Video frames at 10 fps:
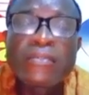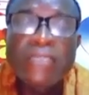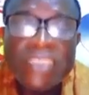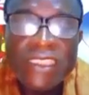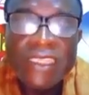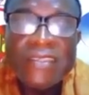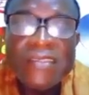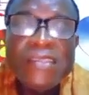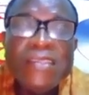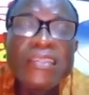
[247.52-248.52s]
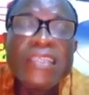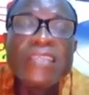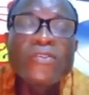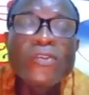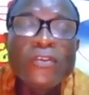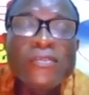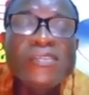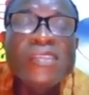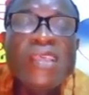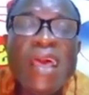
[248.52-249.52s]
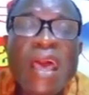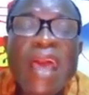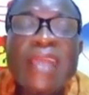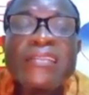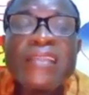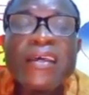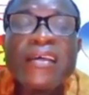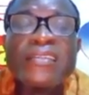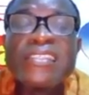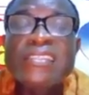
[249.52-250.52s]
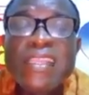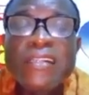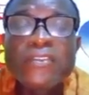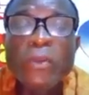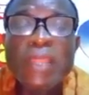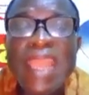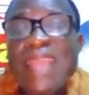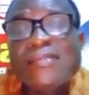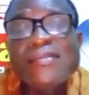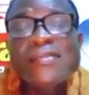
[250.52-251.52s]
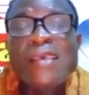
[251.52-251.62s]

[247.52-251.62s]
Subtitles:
teaches the students and the skills to be learned.